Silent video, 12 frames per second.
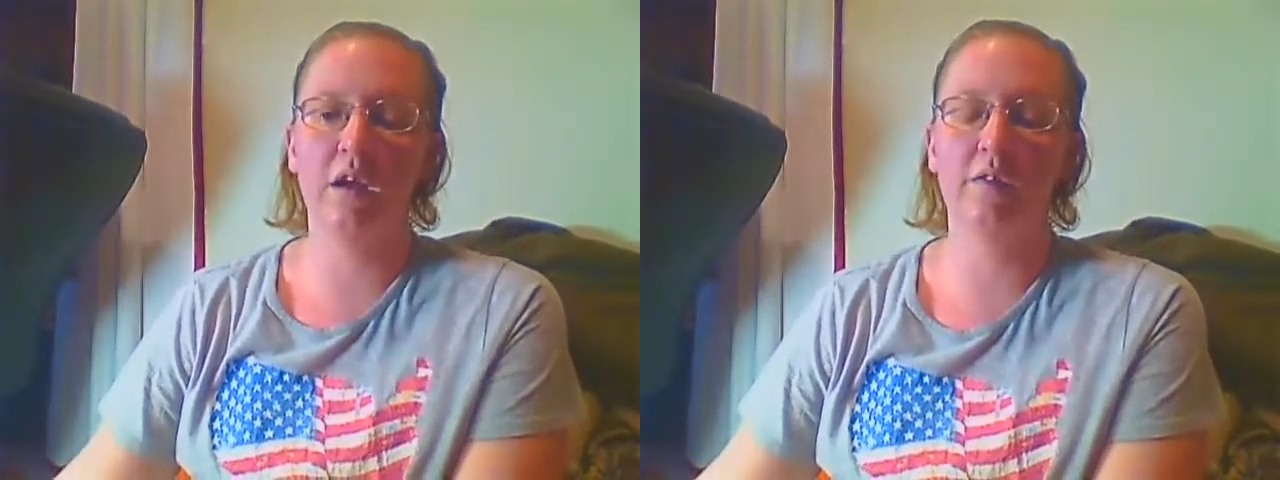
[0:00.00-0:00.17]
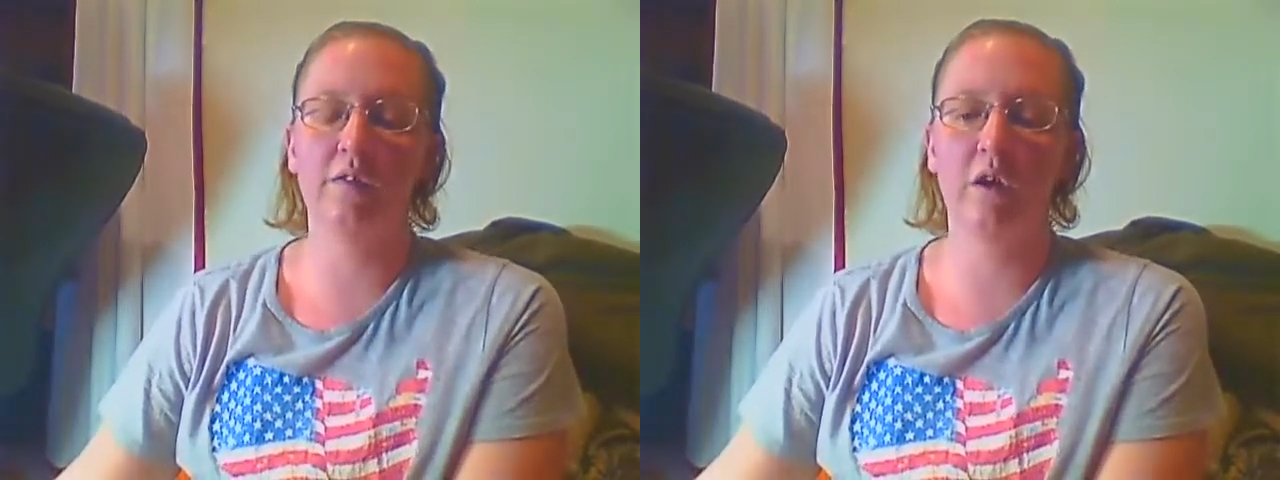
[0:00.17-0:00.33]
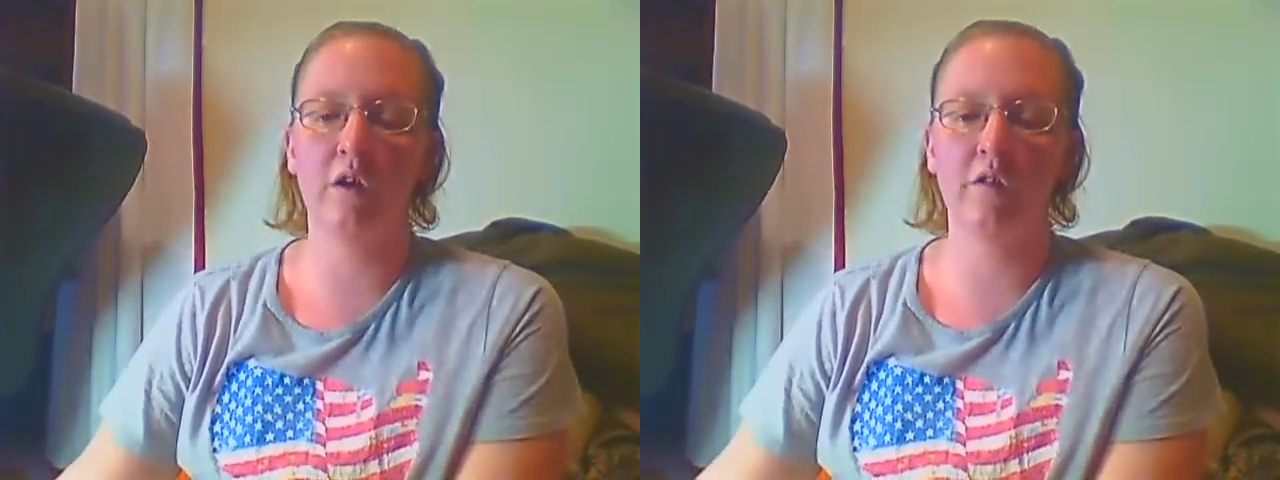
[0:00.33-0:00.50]

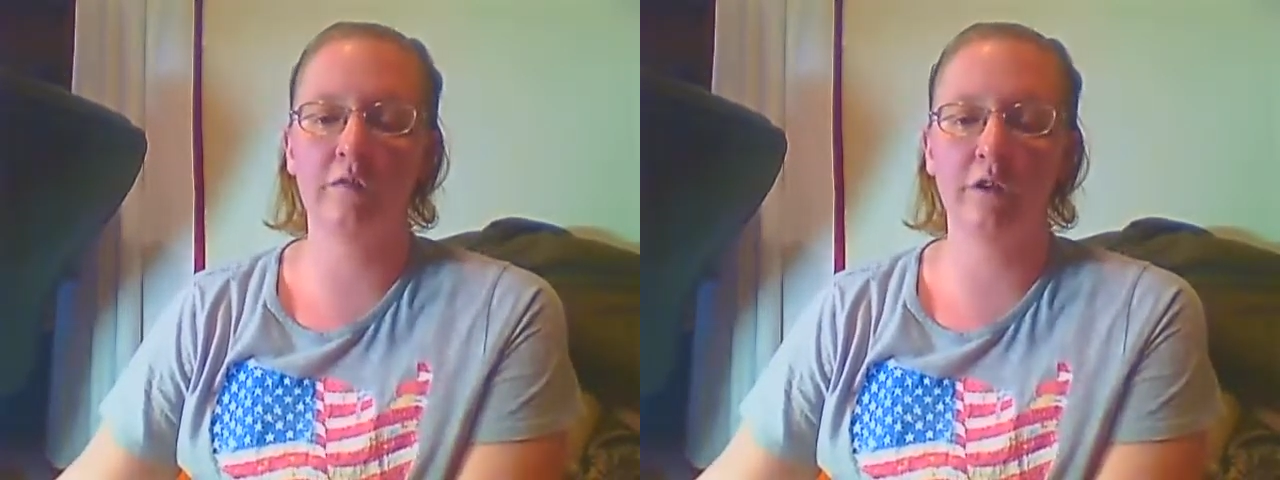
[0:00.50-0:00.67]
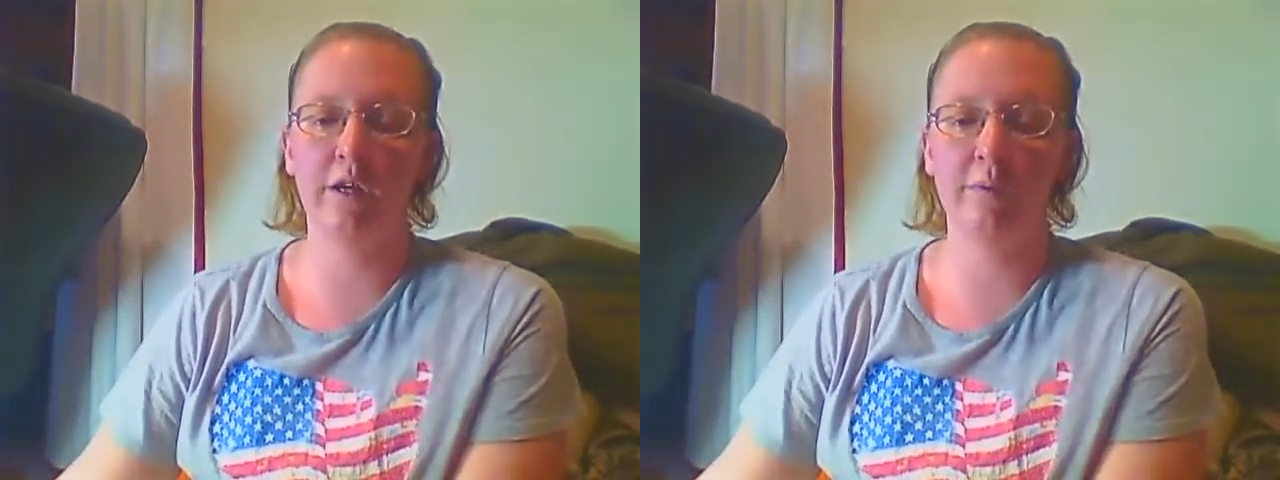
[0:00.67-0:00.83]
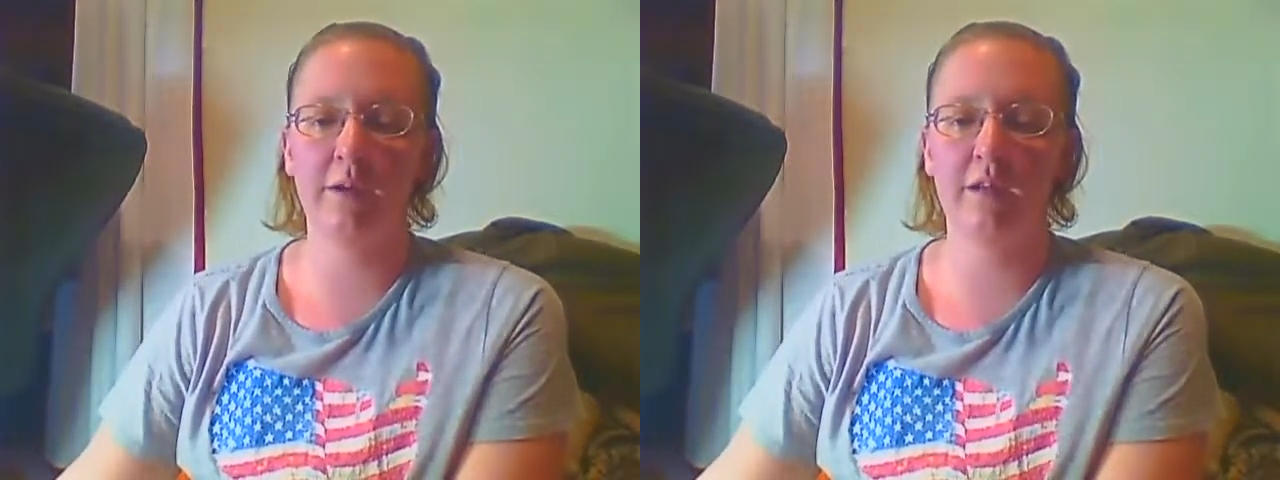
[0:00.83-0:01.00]
of all the
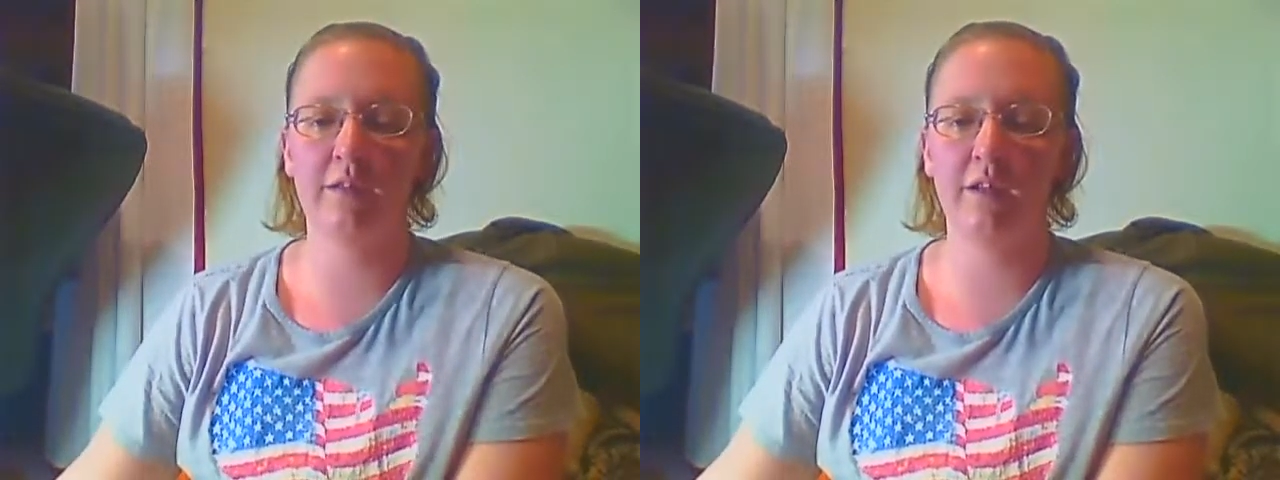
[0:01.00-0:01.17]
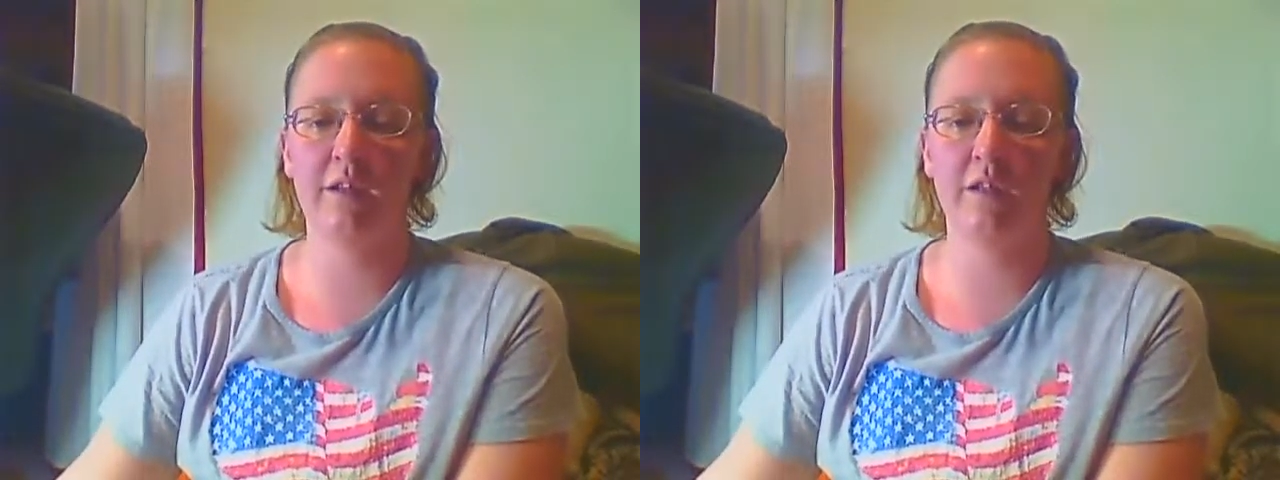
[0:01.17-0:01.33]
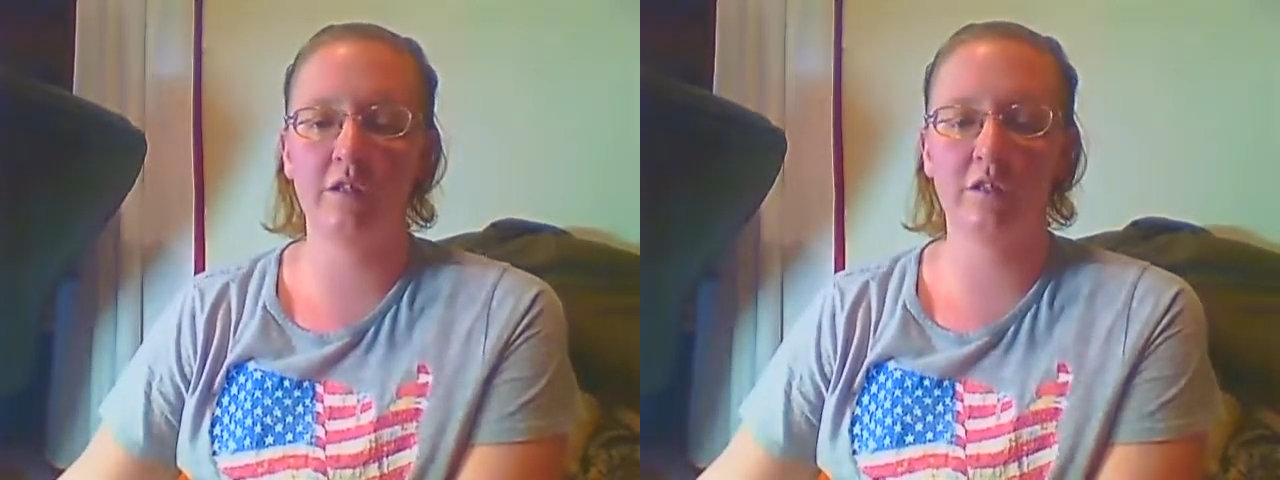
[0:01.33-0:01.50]
freebies,
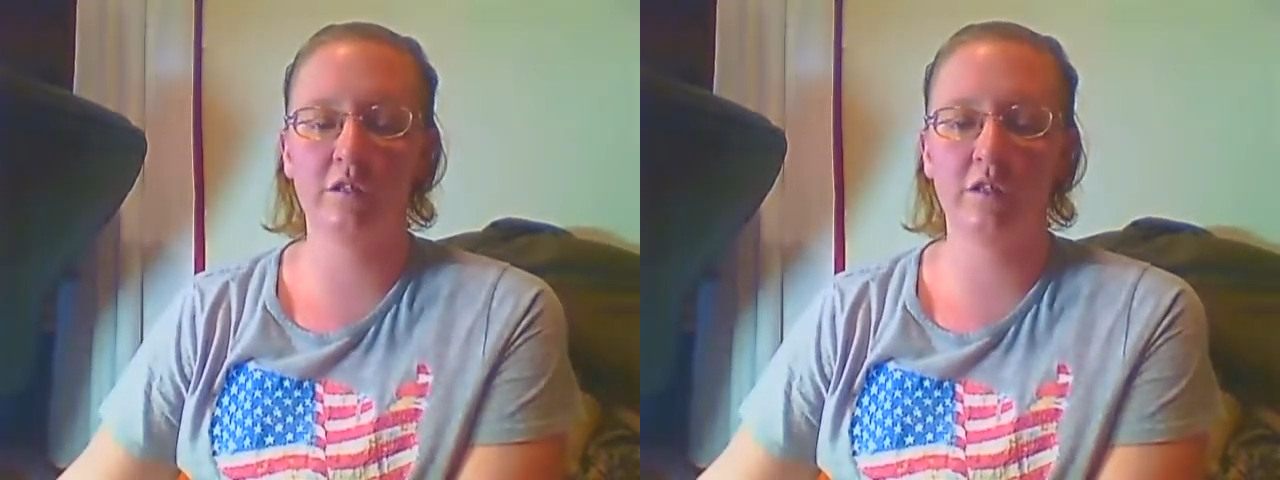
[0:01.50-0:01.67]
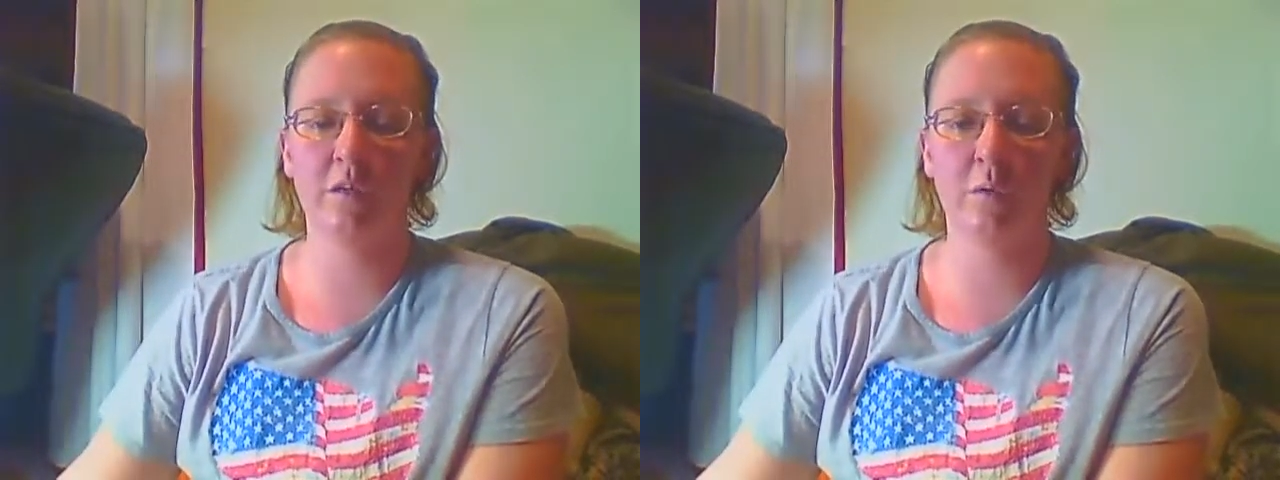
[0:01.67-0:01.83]
and there's